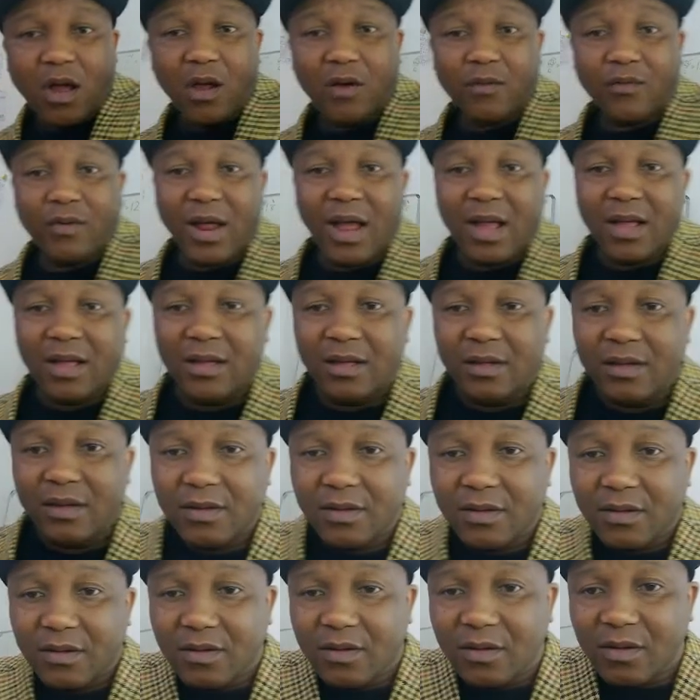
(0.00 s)
All right.
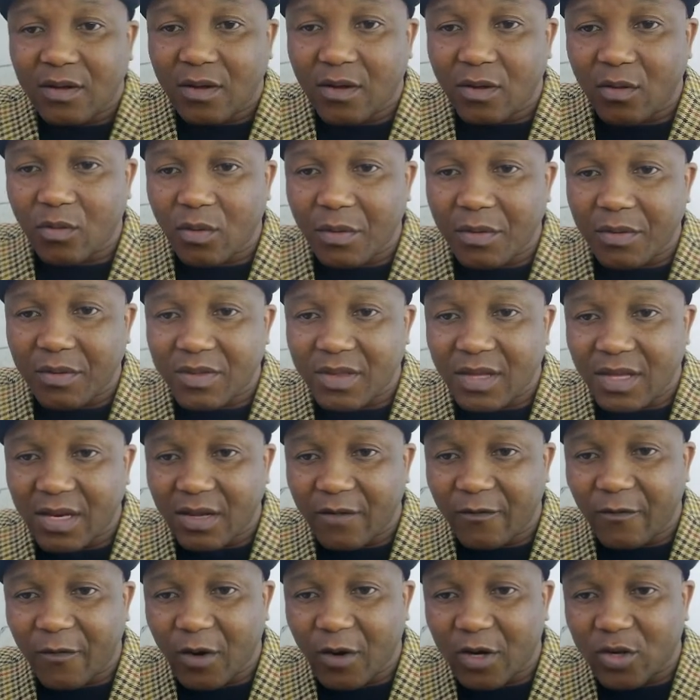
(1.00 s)
Oh, wait,
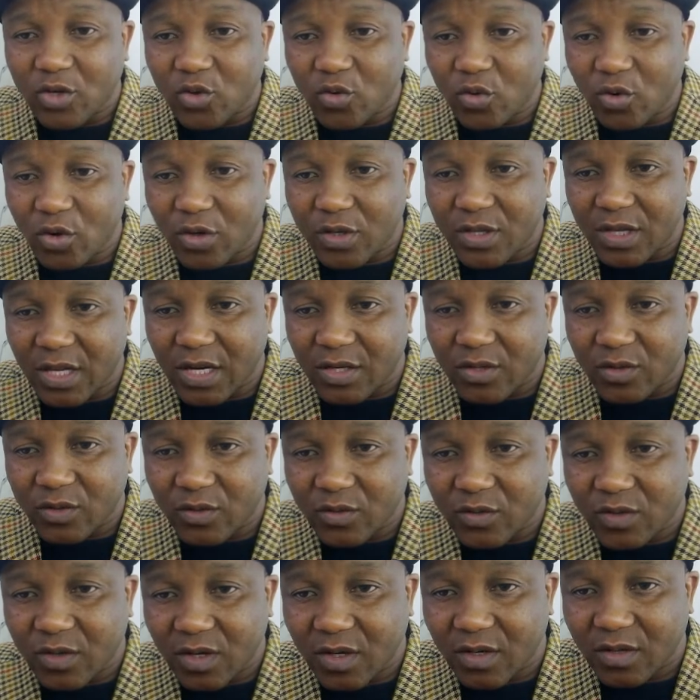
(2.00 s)
42, not
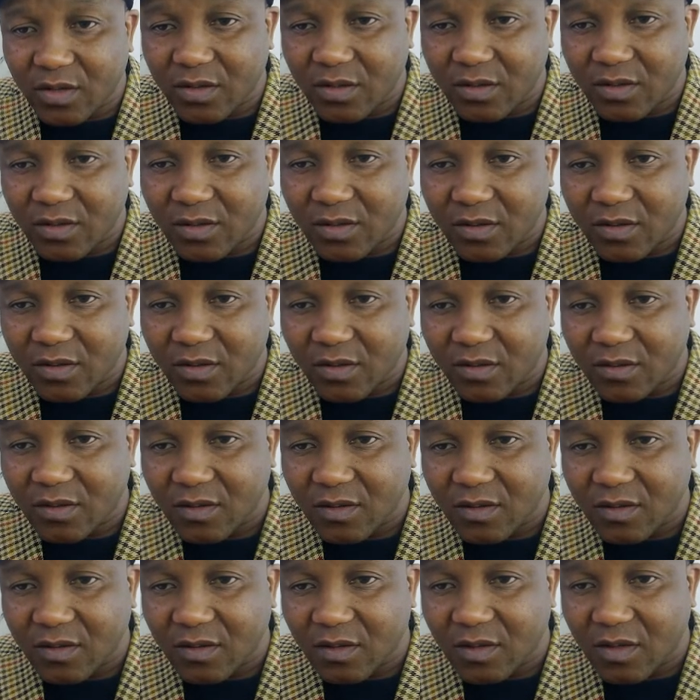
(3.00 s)
32. Sorry.
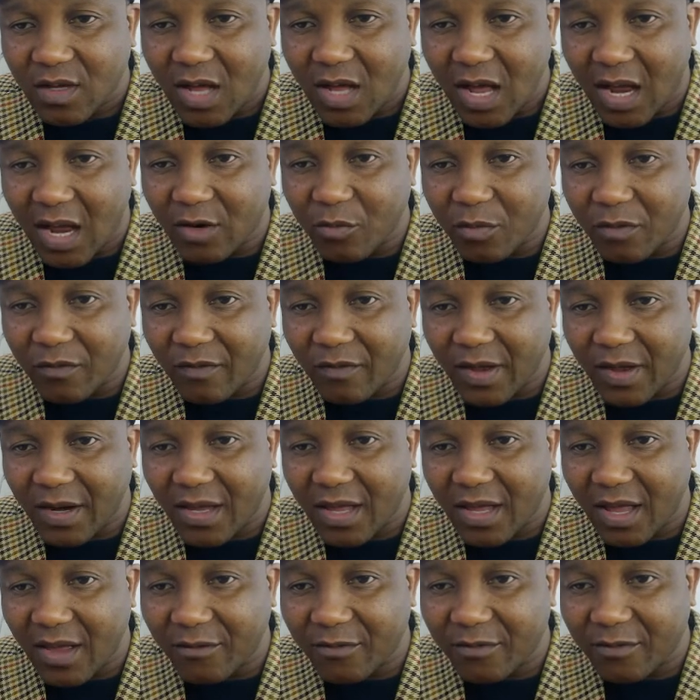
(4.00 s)
I'll be
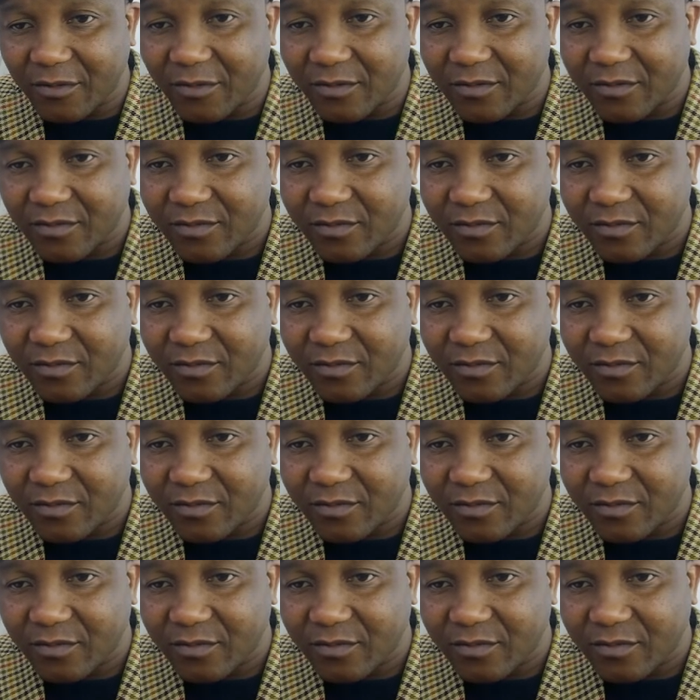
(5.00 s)
very careful.